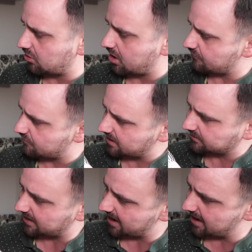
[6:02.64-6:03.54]
right
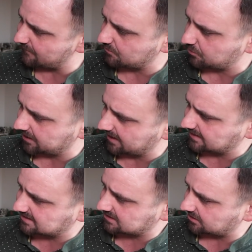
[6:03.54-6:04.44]
round everyone
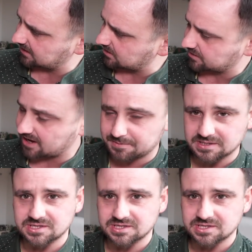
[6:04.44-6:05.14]
in this tiny little gap